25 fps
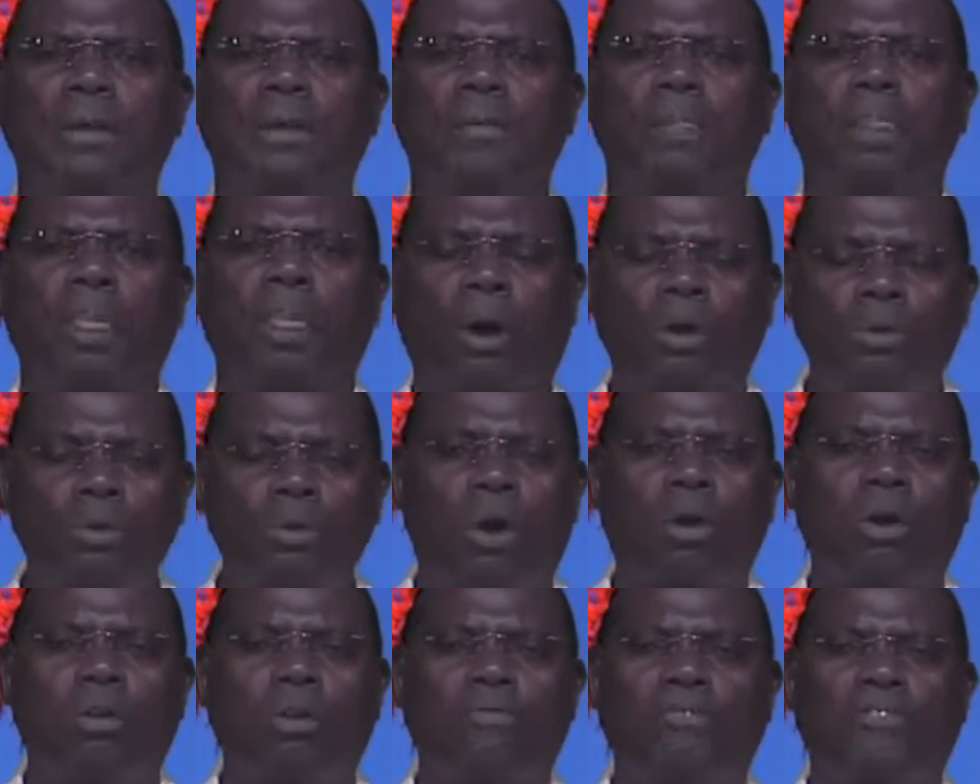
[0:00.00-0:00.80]
or you're
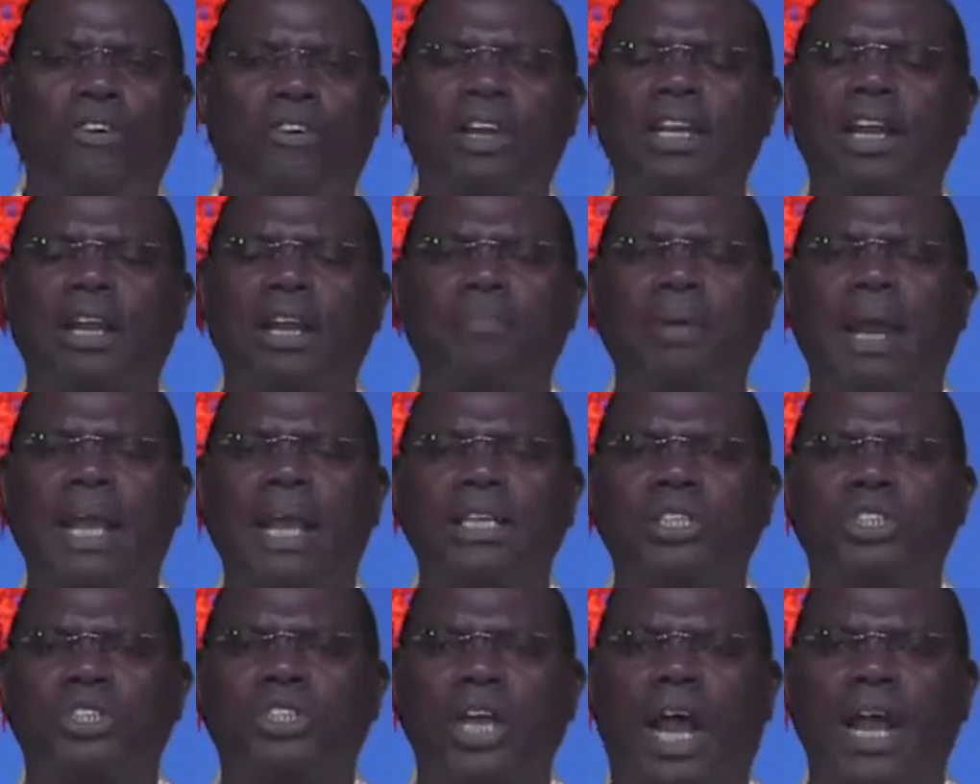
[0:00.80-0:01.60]
confronted by a
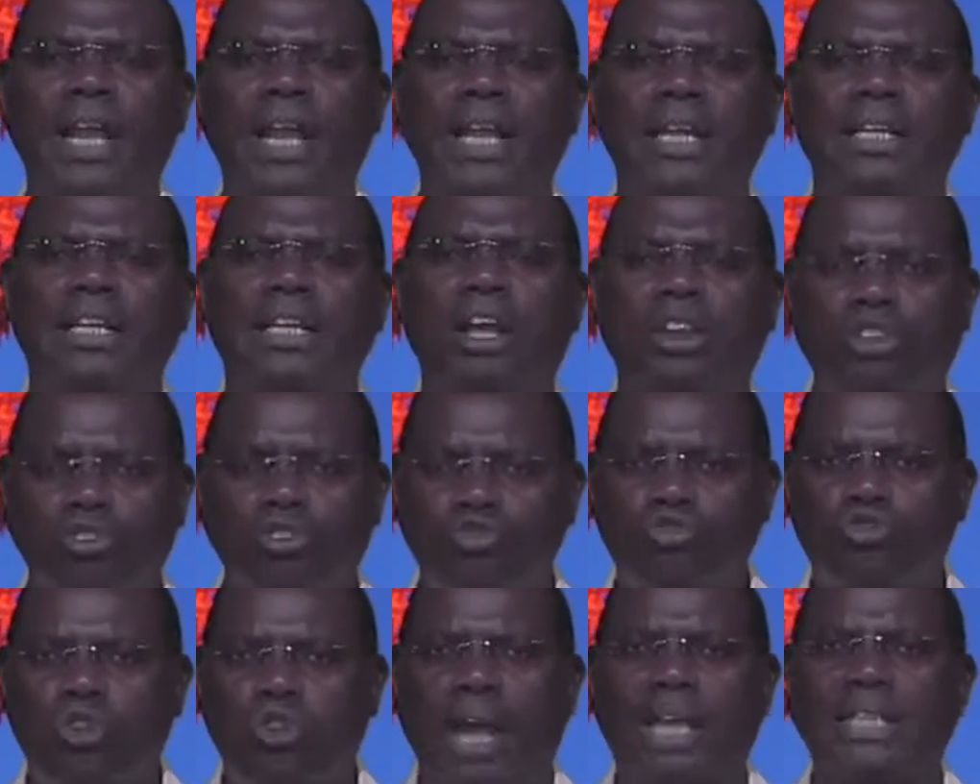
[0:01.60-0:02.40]
giant,
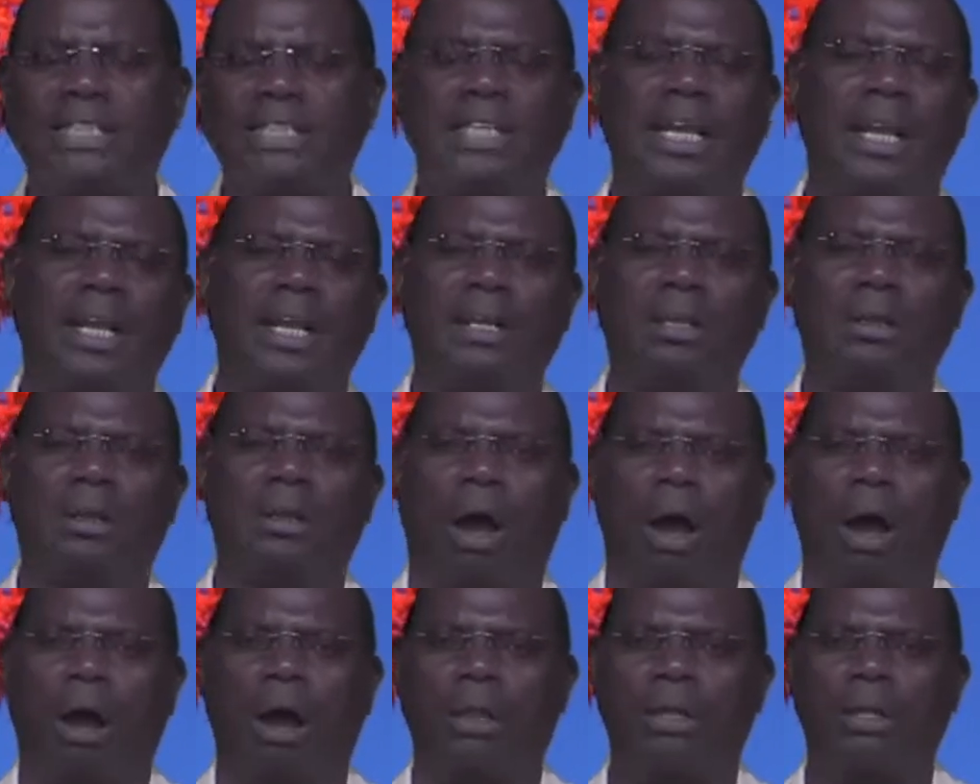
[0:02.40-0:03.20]
trust in
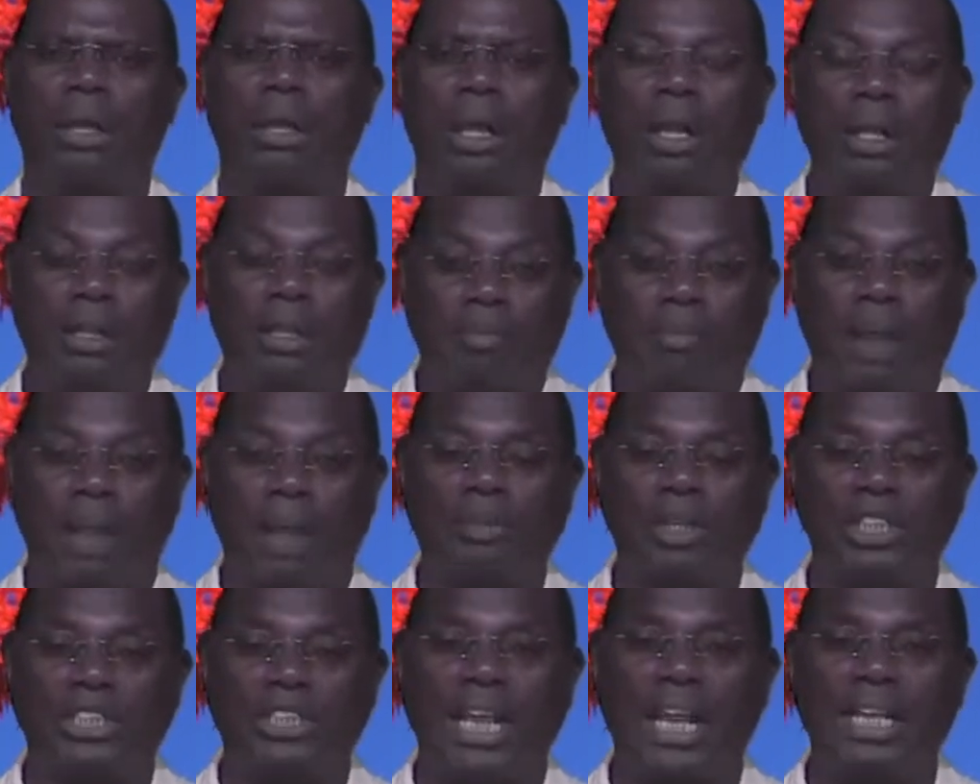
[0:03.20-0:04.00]
God. The
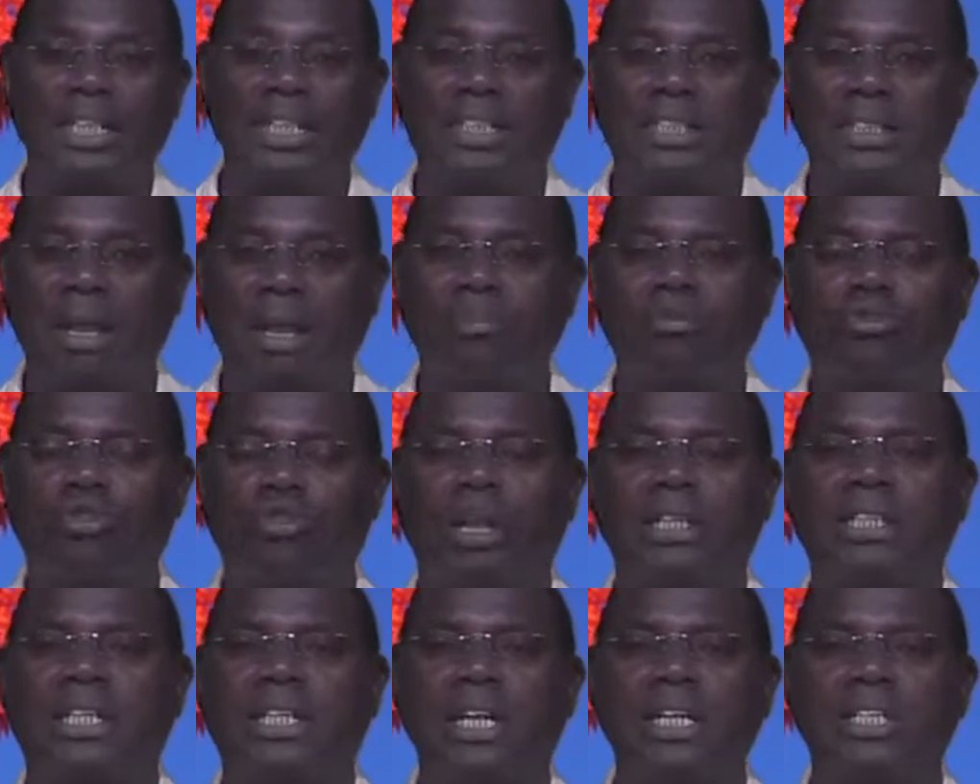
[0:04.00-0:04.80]
Bible says some
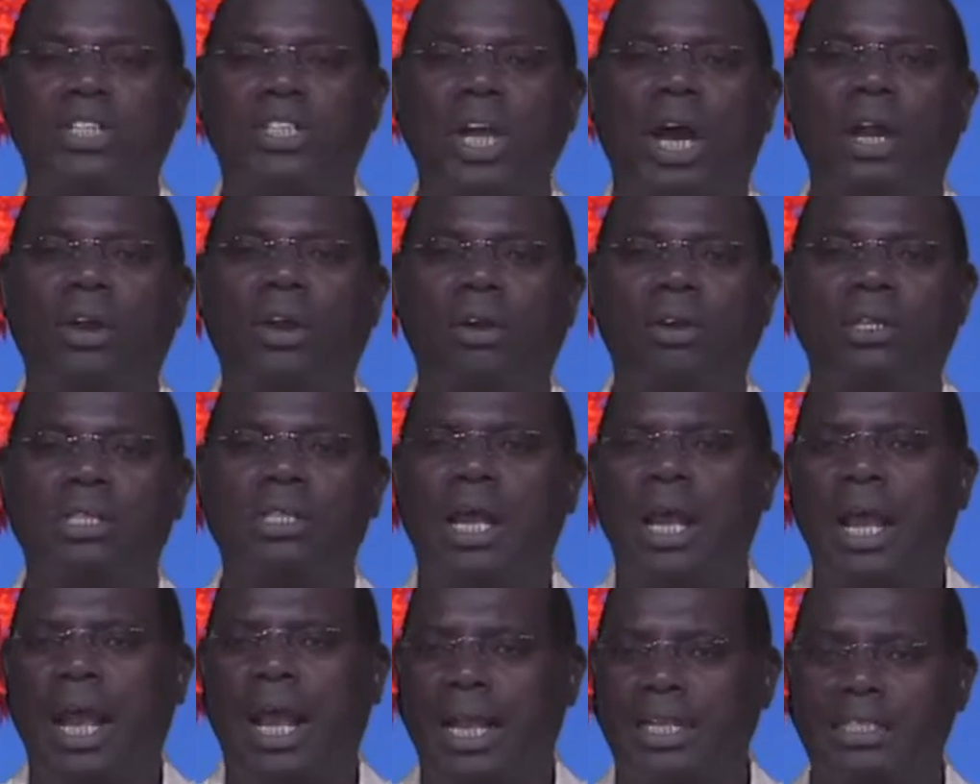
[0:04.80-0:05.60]
trust in chariots
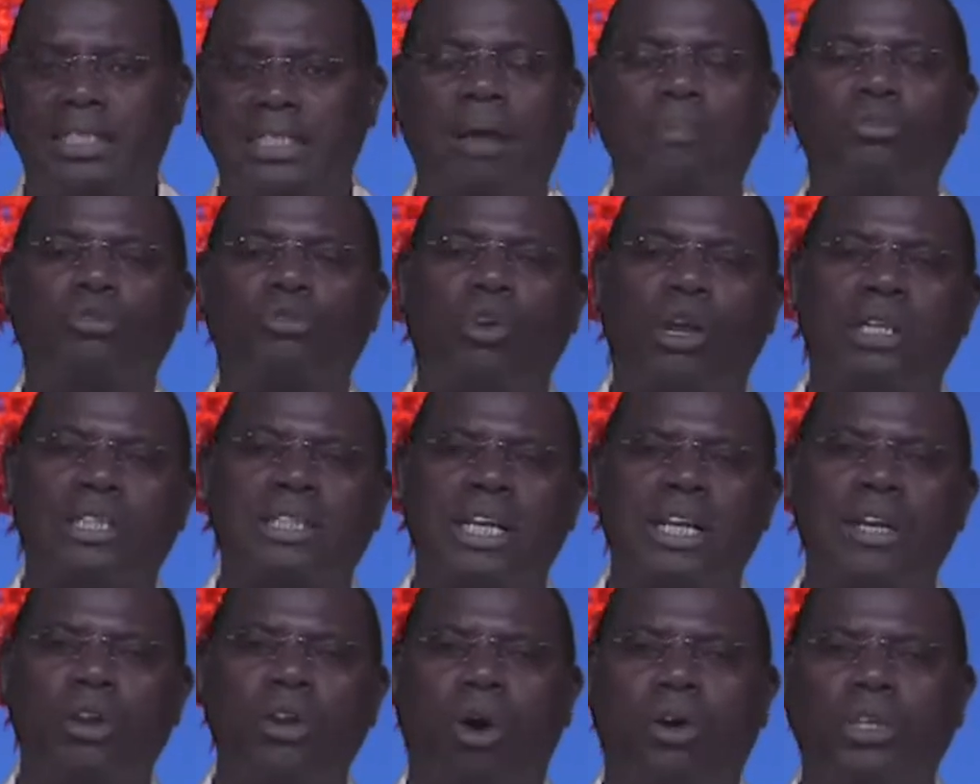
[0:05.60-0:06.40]
and some trust
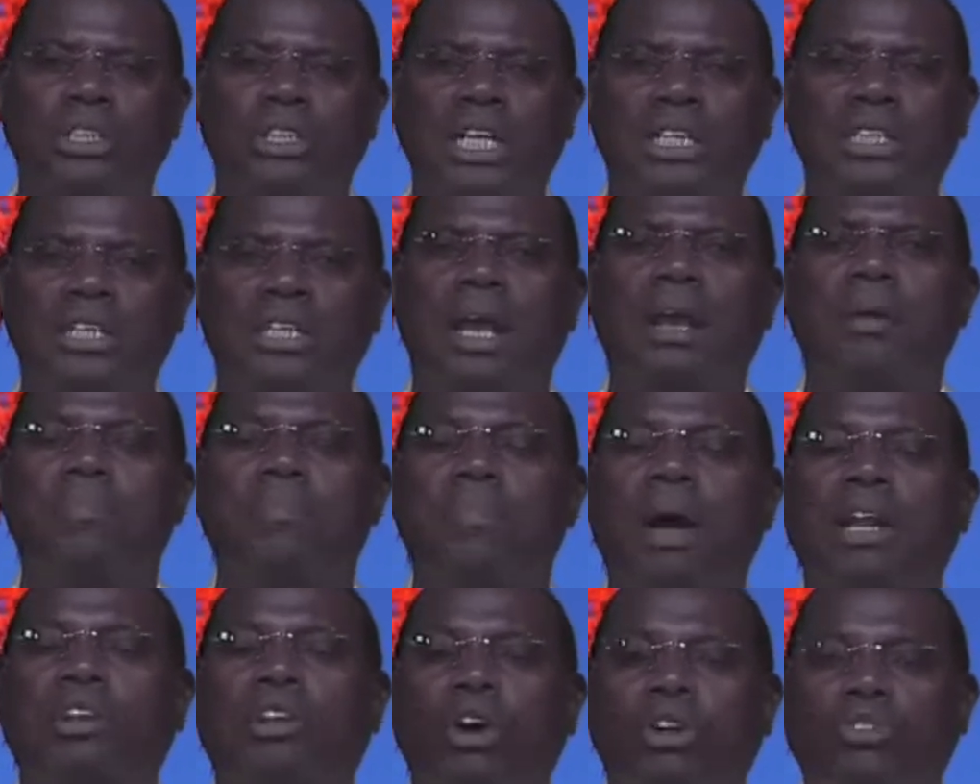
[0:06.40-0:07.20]
in horses,
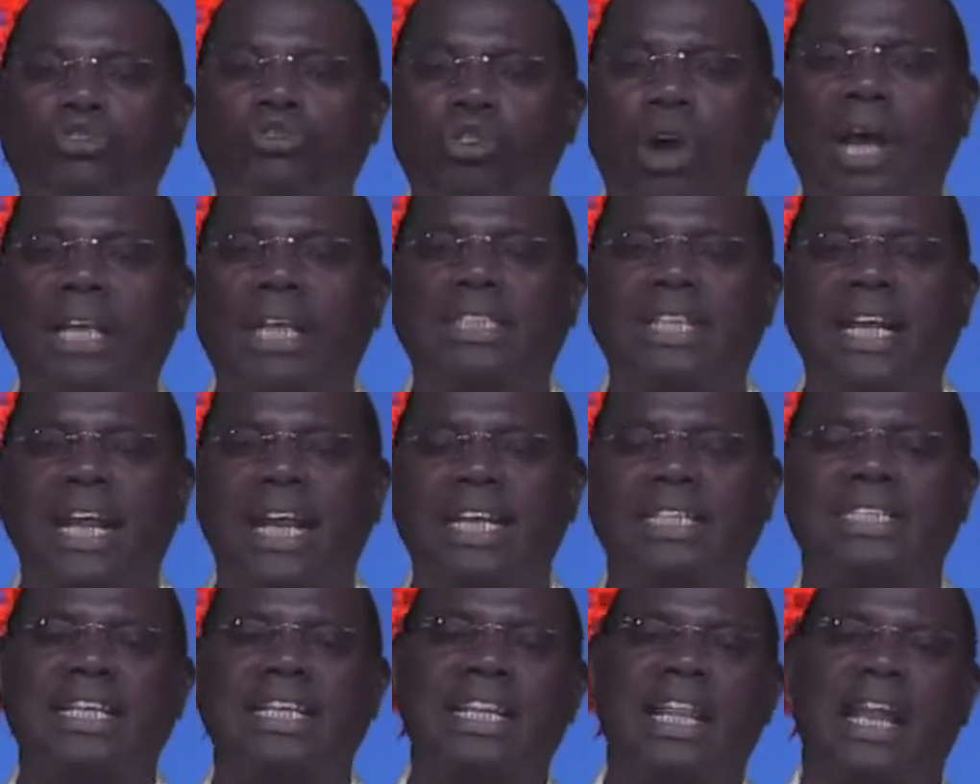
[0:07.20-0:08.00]
but our trust
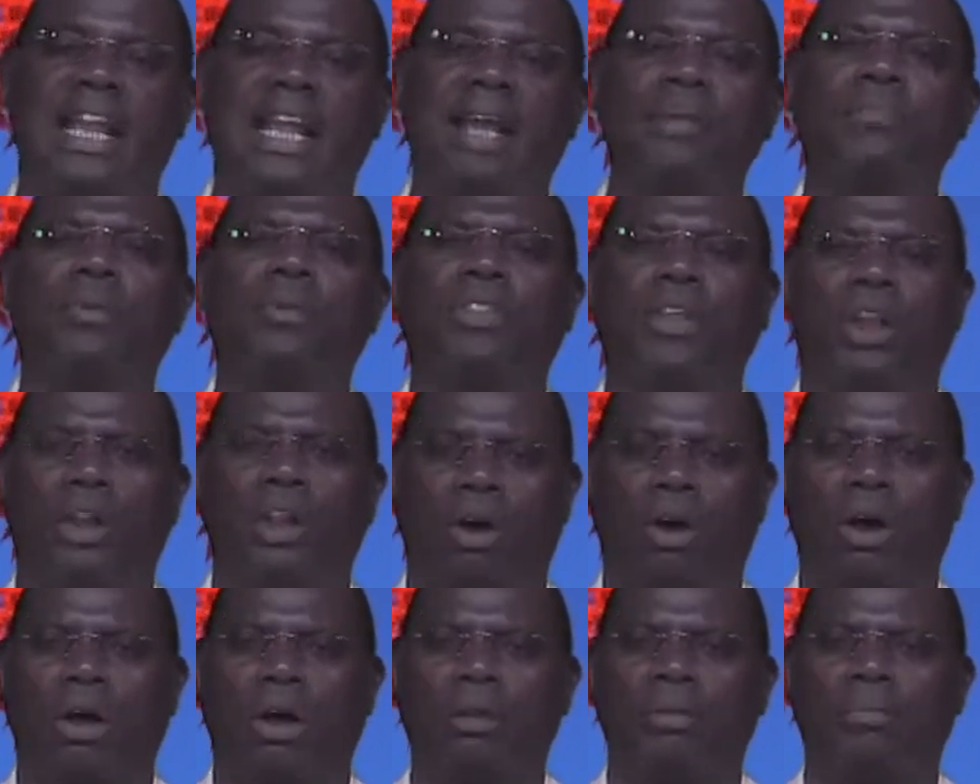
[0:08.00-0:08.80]
is in the name of the
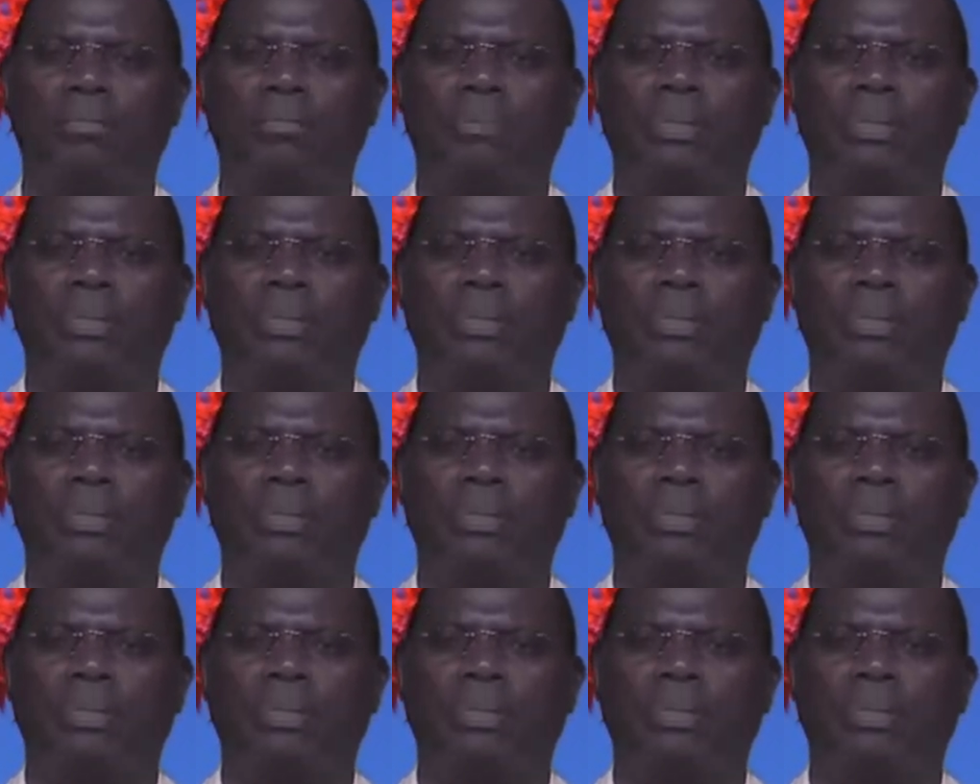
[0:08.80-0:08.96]
Lord.